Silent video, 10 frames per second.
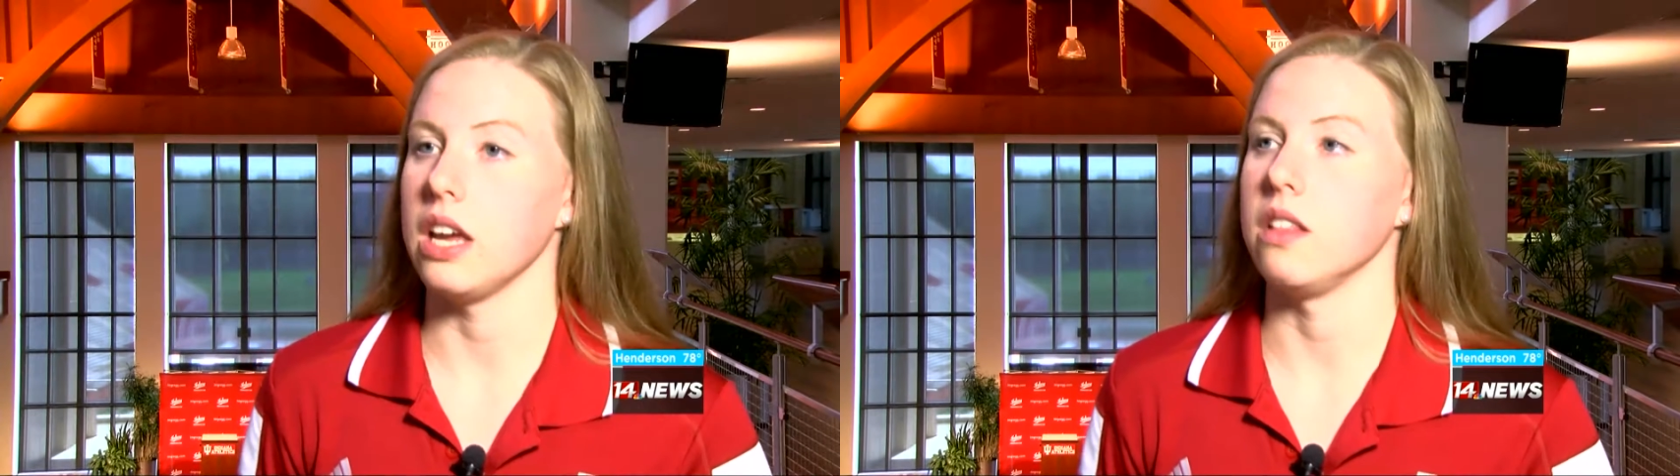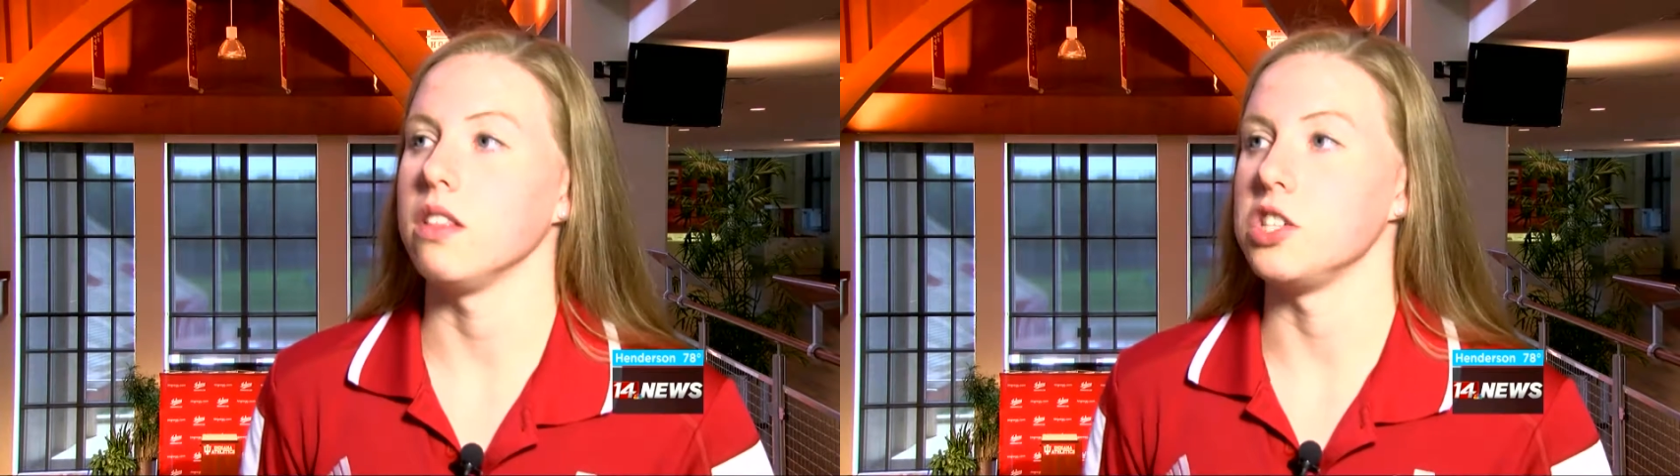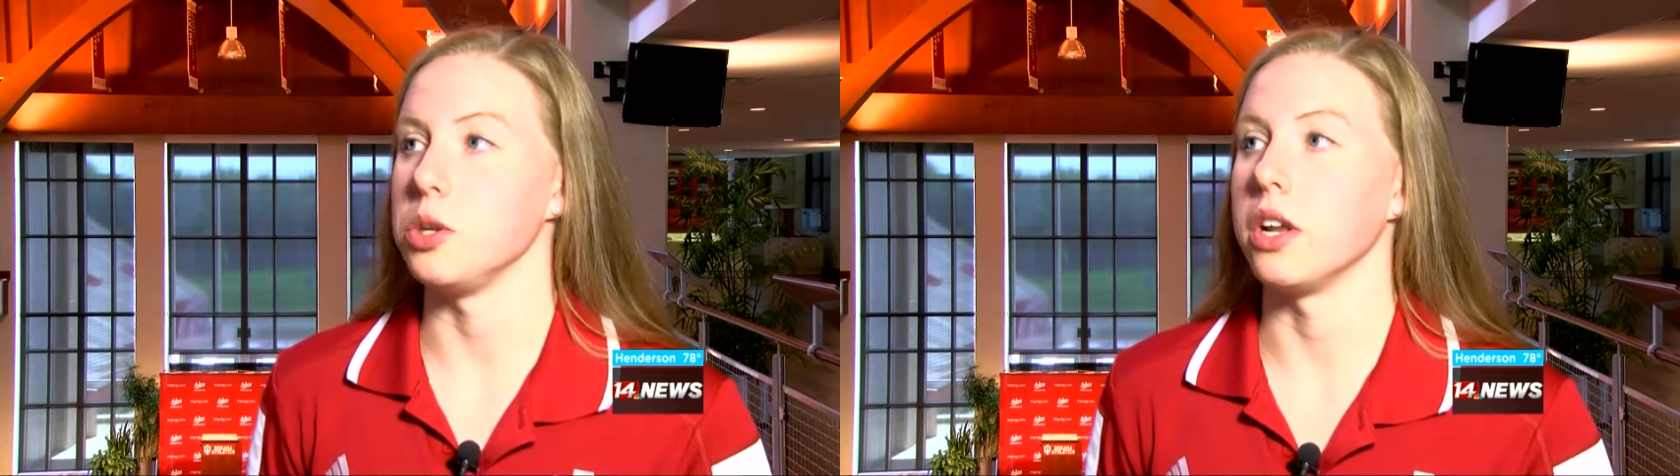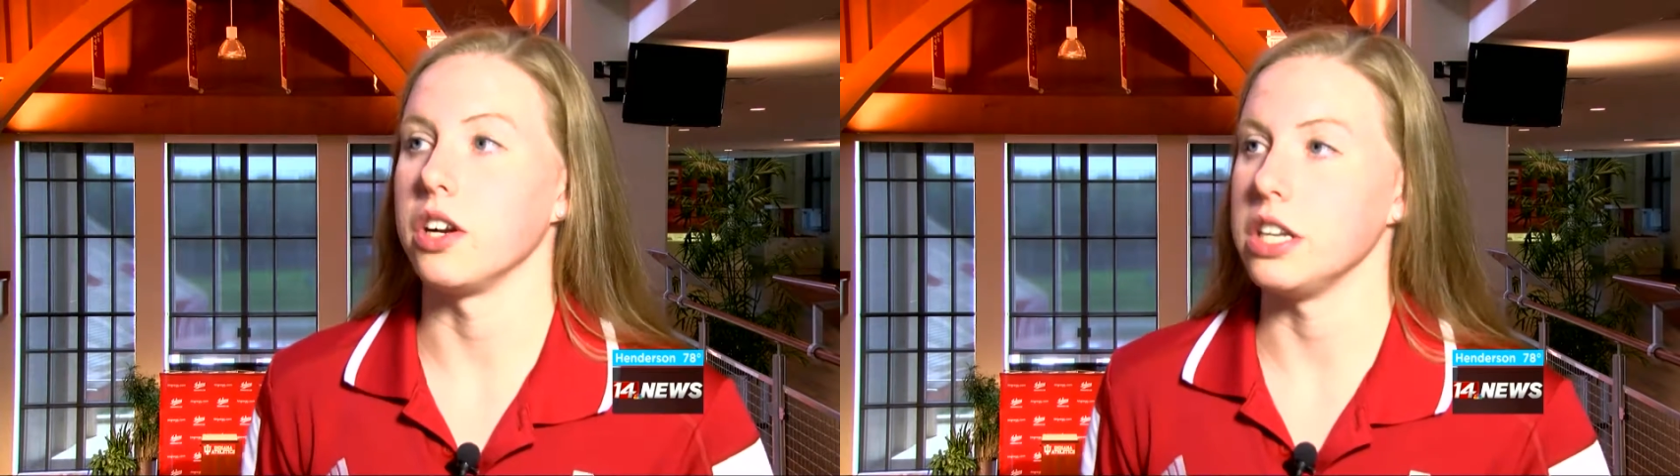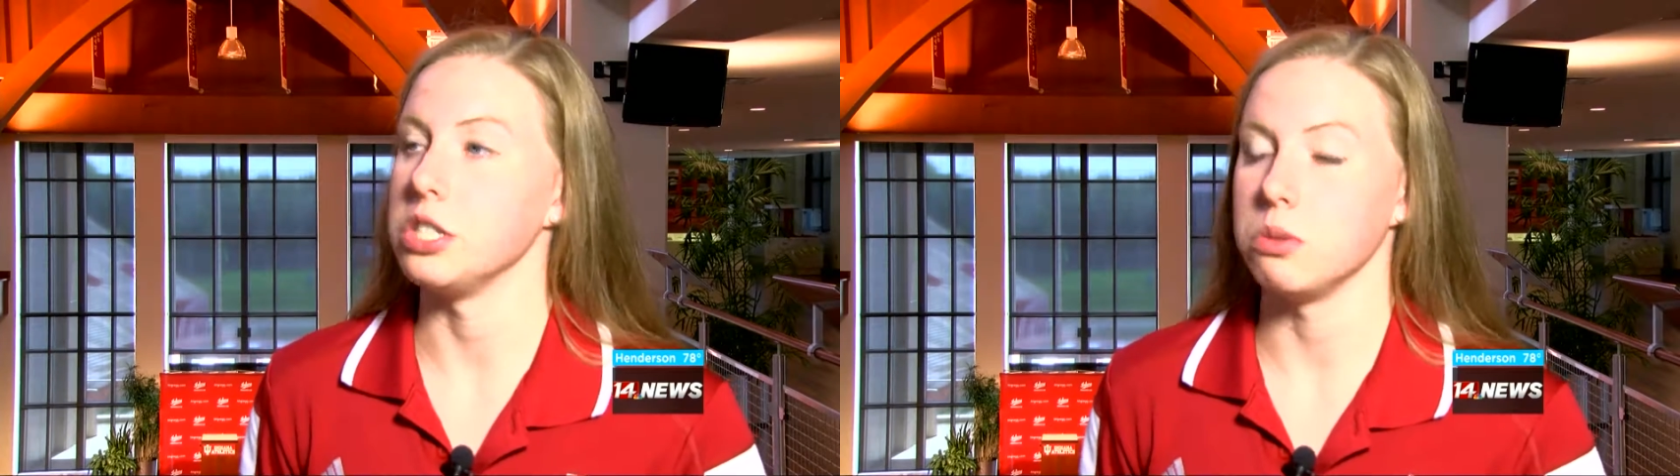And the
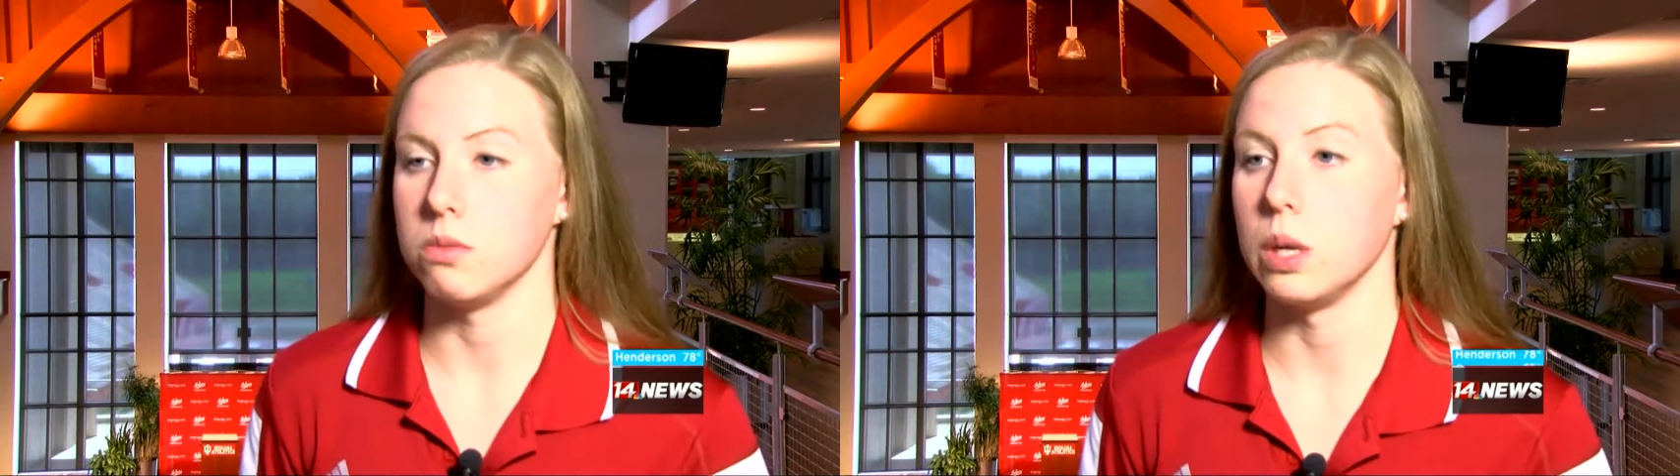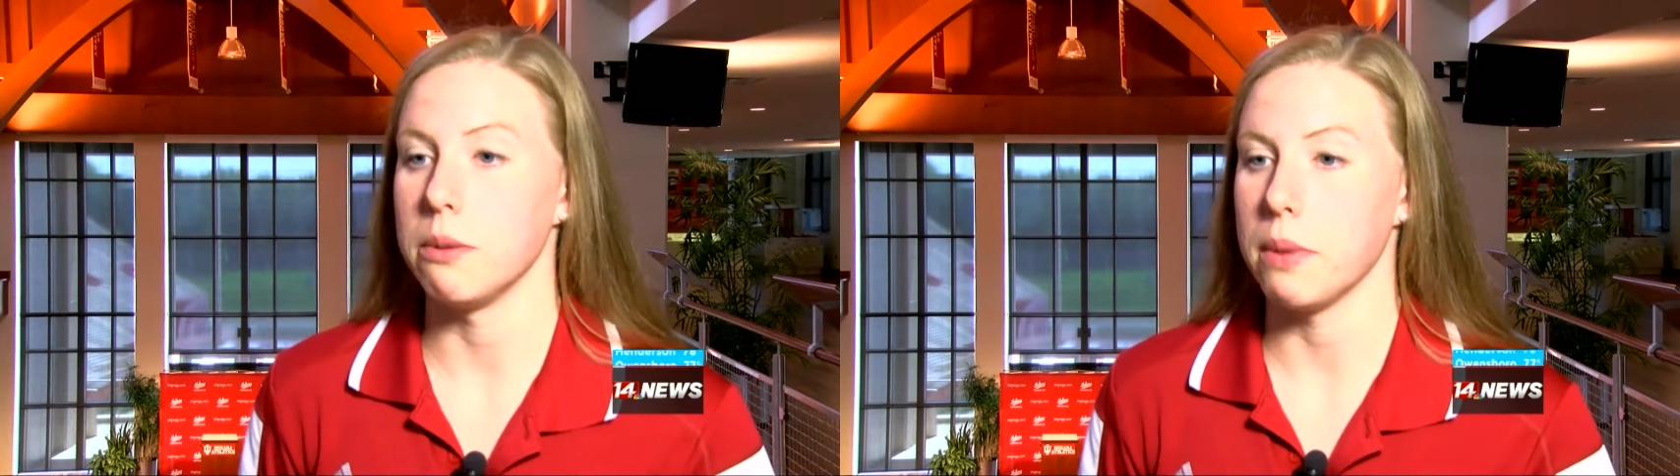200, I do want a